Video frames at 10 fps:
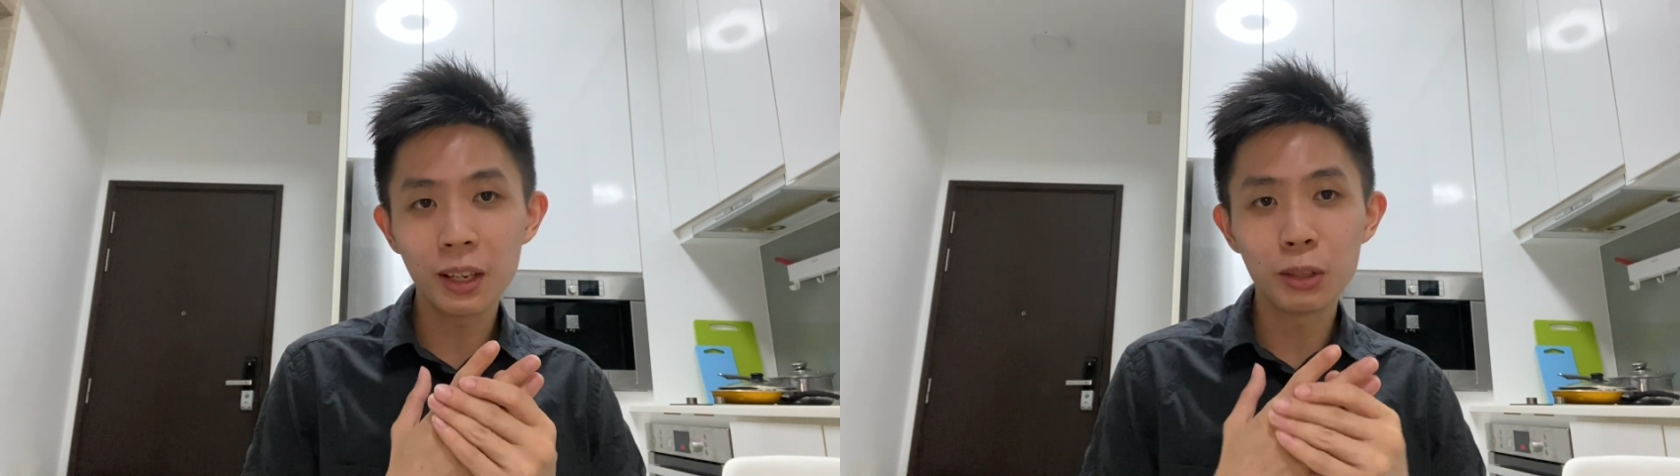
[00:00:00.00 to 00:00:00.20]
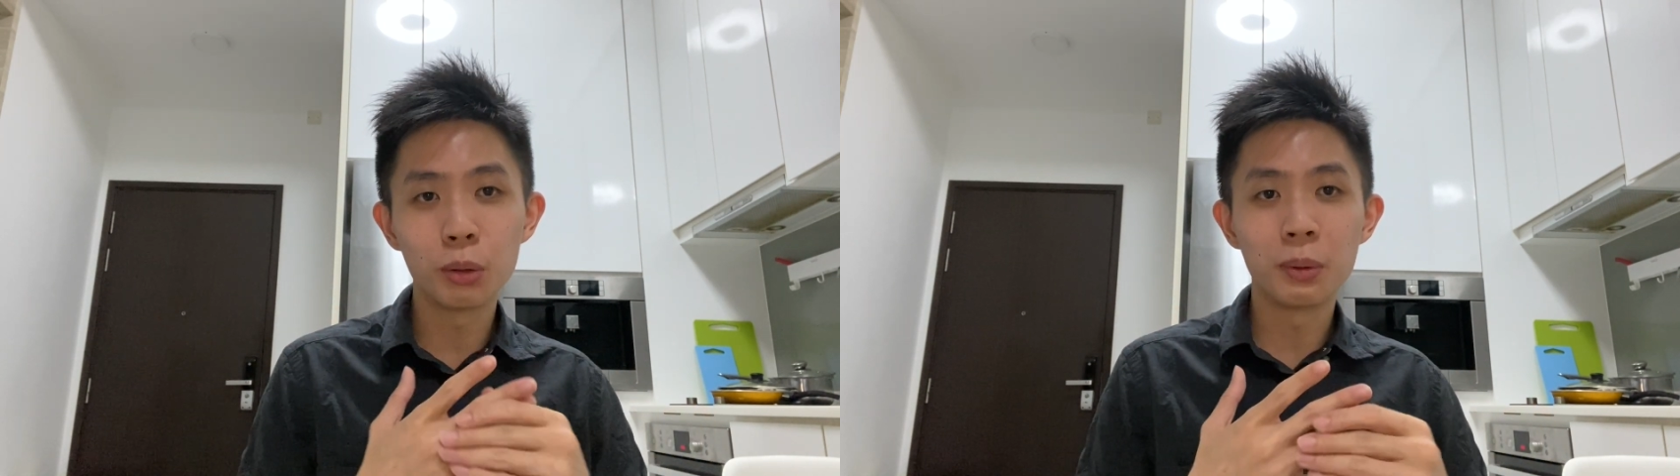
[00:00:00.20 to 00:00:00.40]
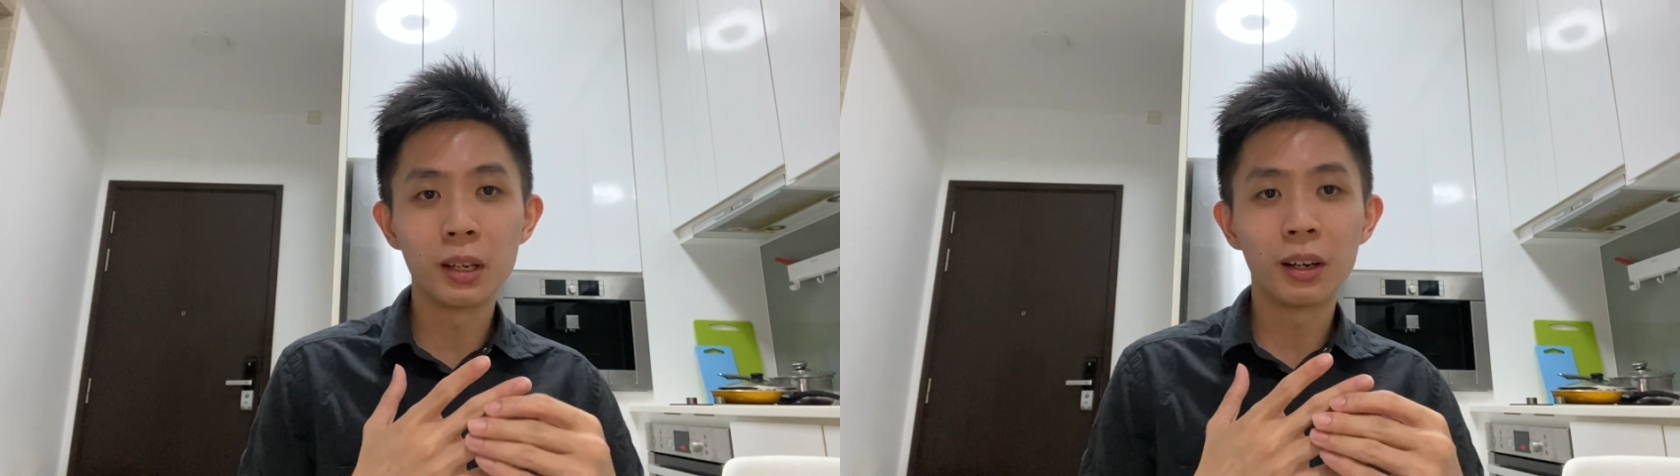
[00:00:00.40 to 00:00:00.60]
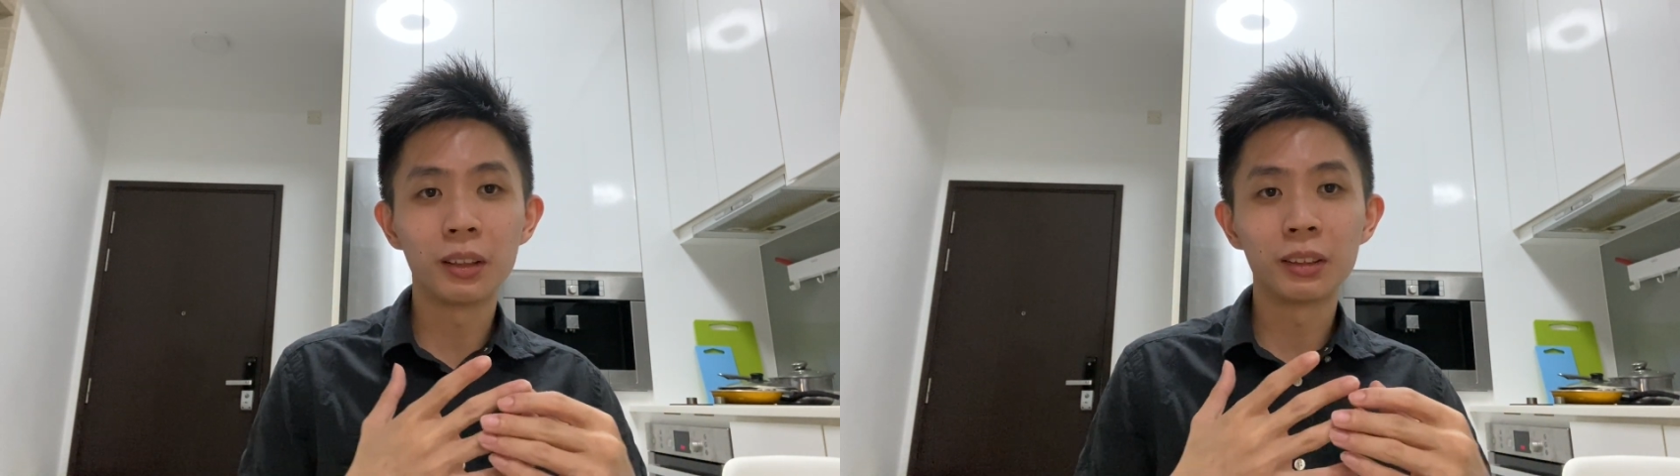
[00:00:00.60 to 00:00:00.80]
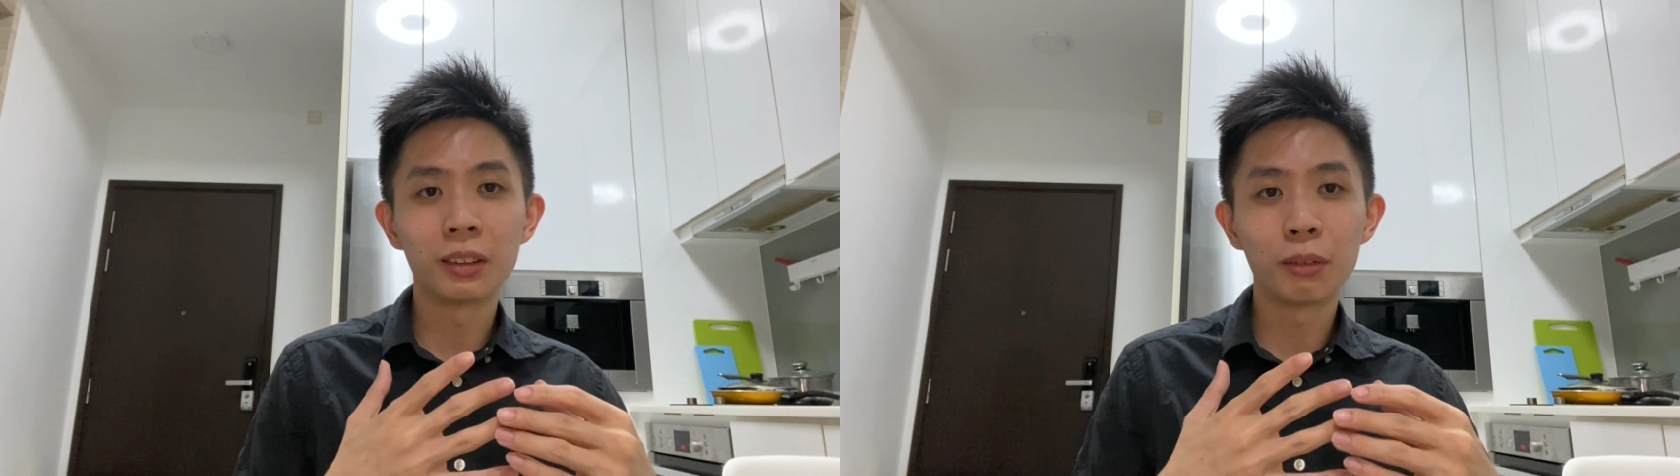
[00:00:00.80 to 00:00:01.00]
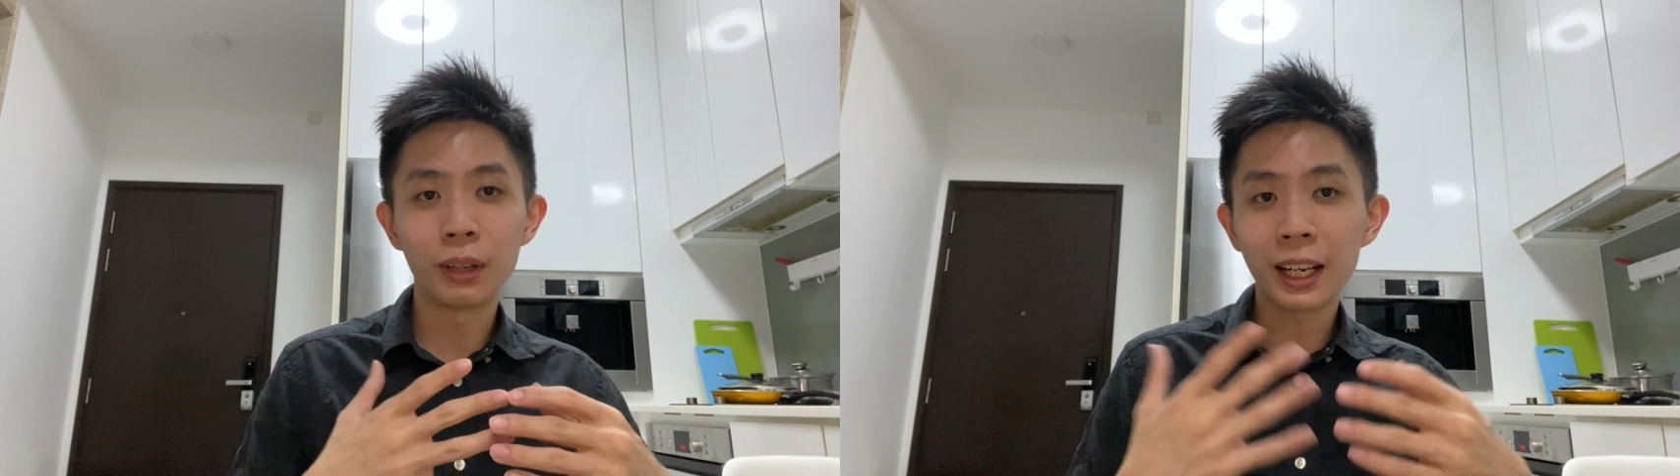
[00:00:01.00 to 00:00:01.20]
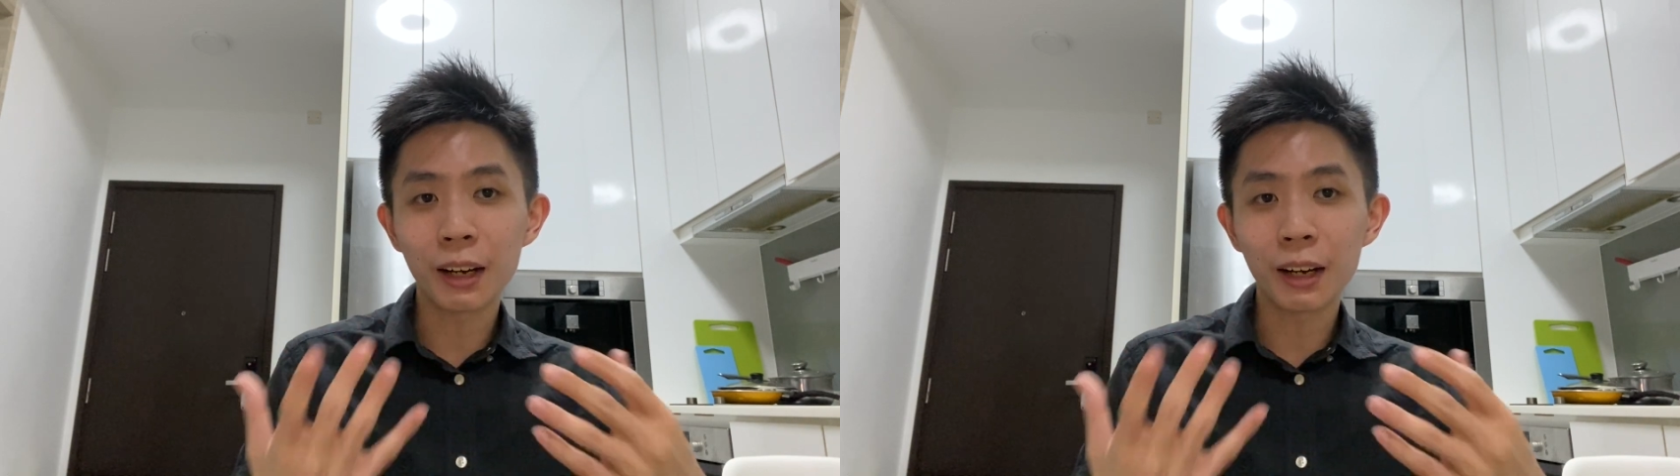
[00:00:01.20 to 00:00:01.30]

you'll be on a very